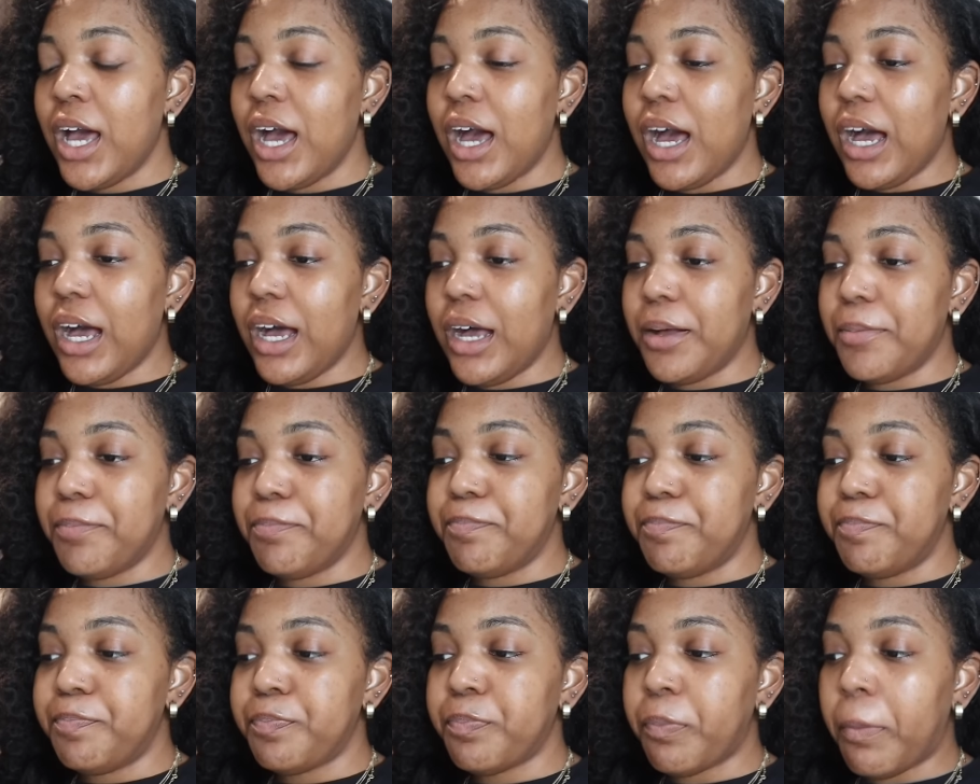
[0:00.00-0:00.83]

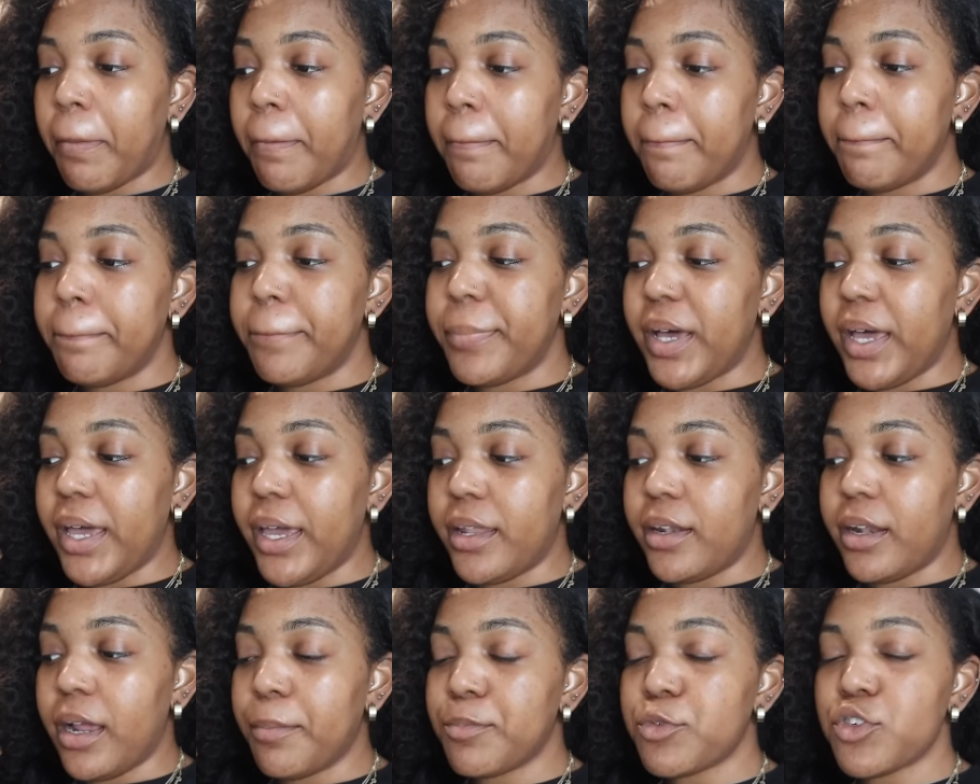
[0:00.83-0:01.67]
But
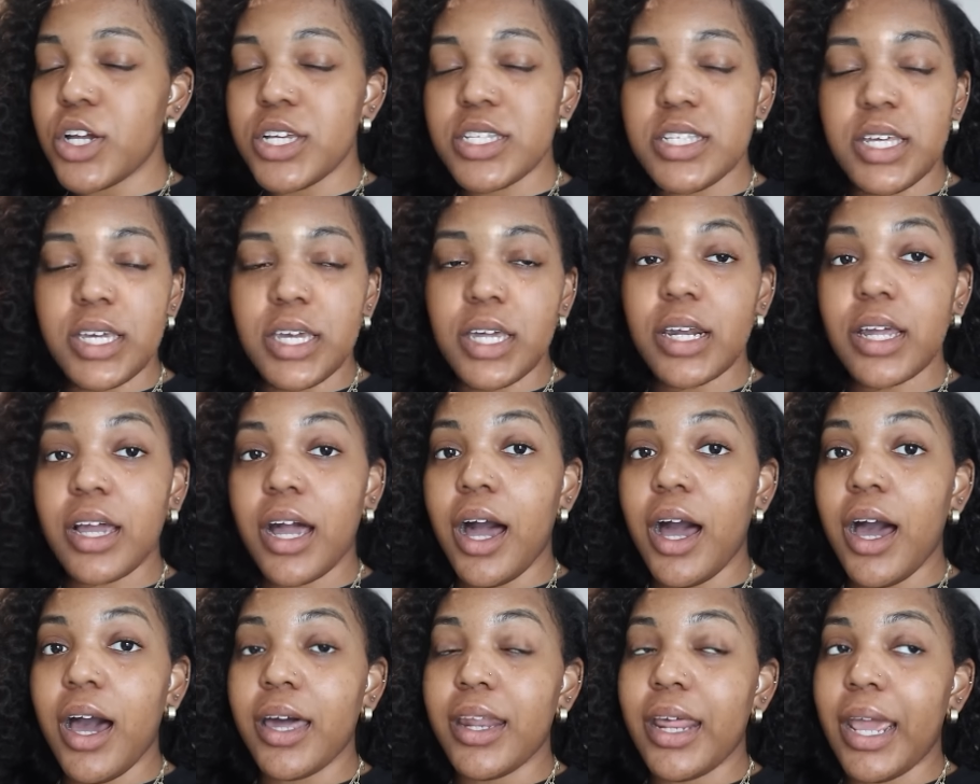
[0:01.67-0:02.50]
I'm trusting in
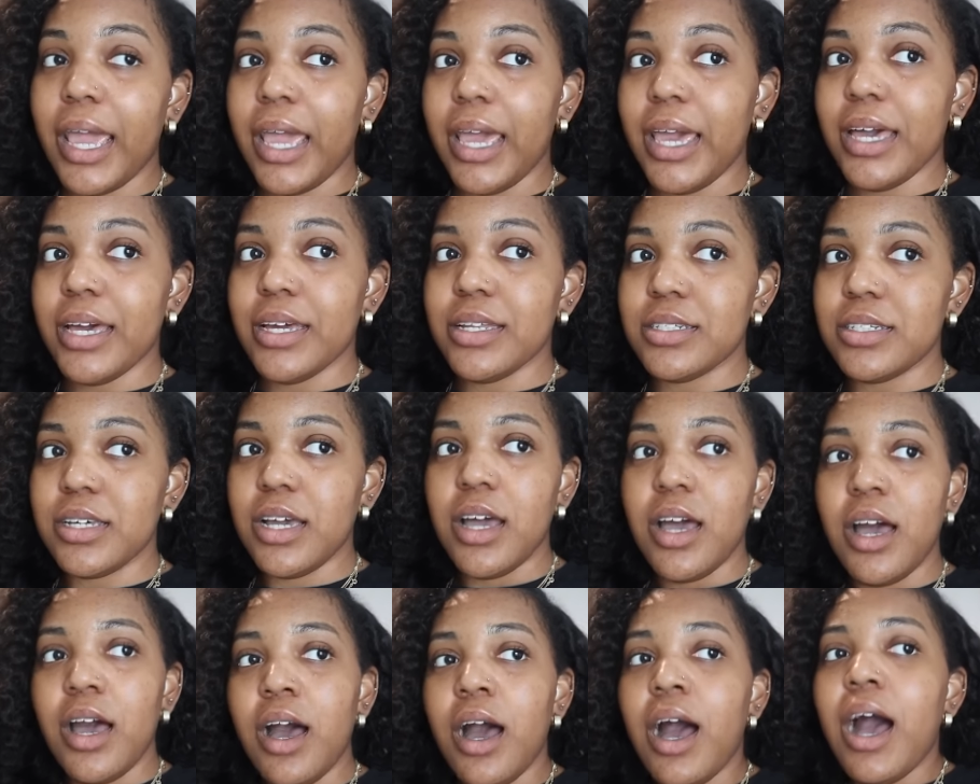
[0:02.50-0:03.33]
God, and
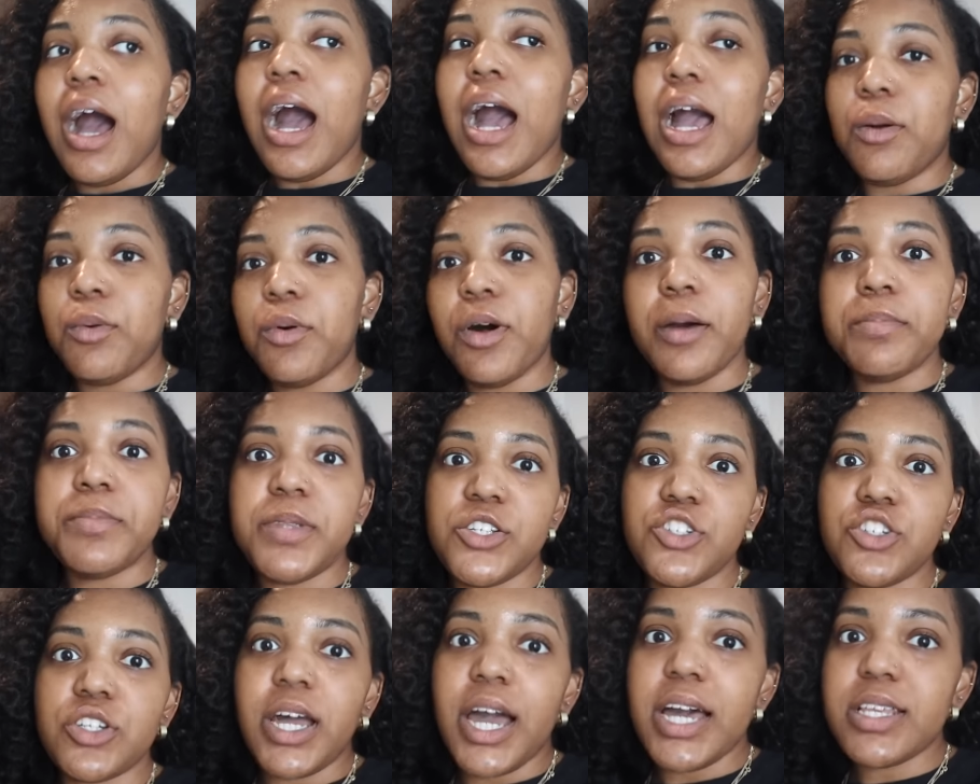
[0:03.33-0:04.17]
I will
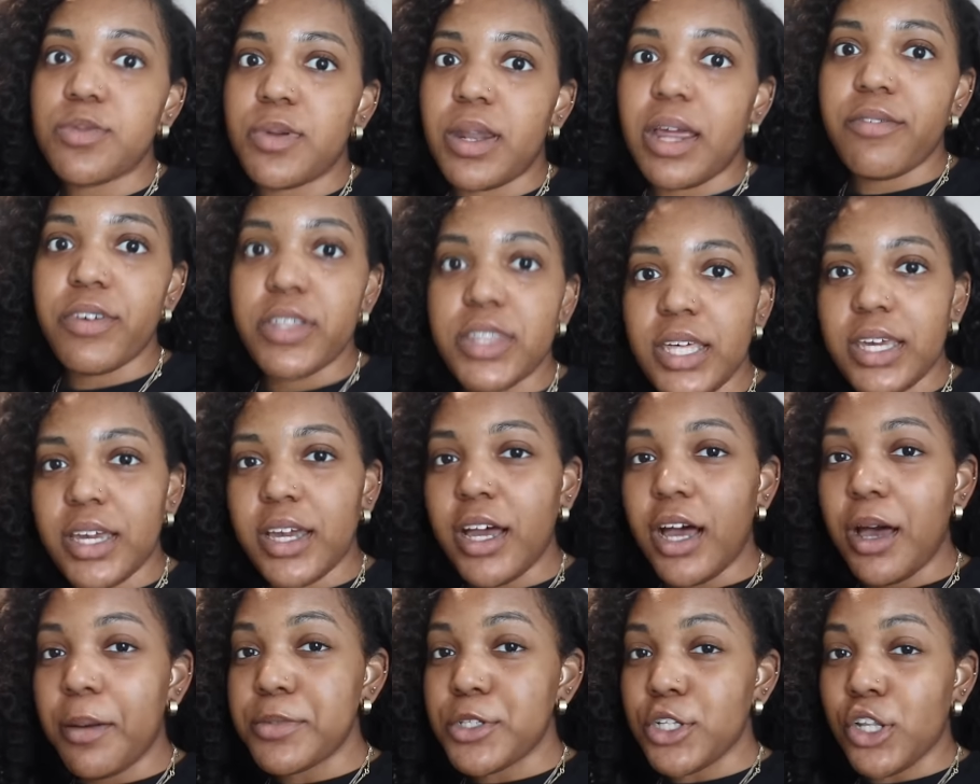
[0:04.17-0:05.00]
update you guys when everything
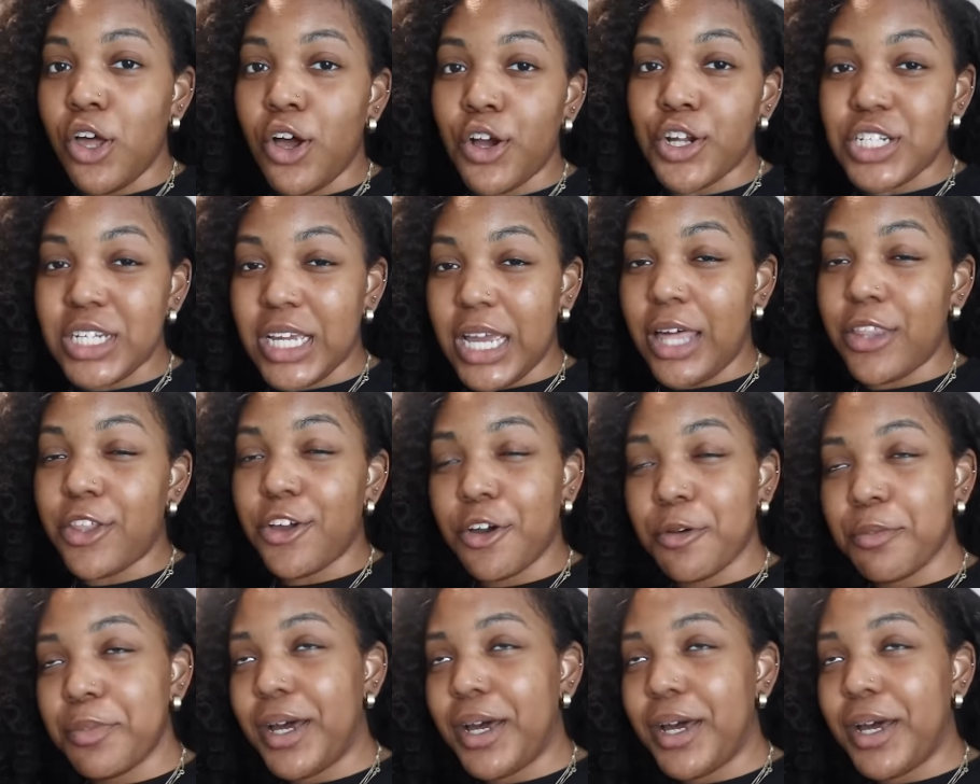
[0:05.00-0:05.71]
comes along together.